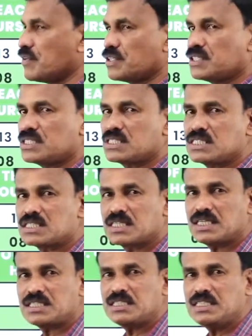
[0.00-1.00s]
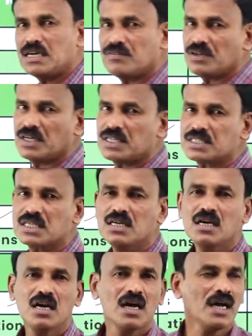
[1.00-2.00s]
for this is thirteen hours,
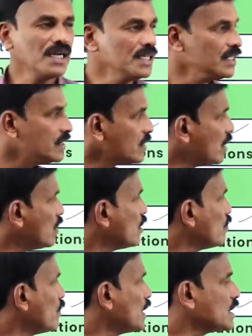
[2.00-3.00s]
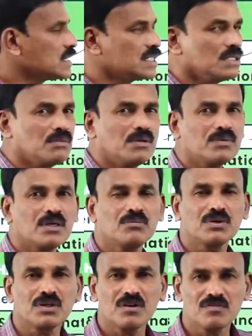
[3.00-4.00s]
and the maximum
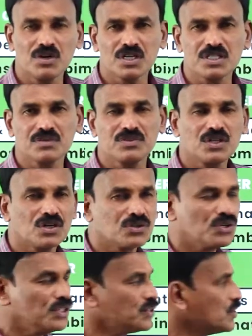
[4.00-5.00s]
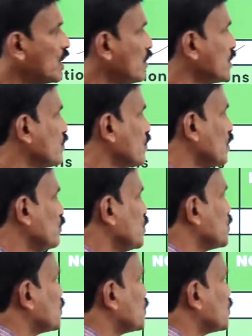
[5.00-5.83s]
number of marks we are going to get from this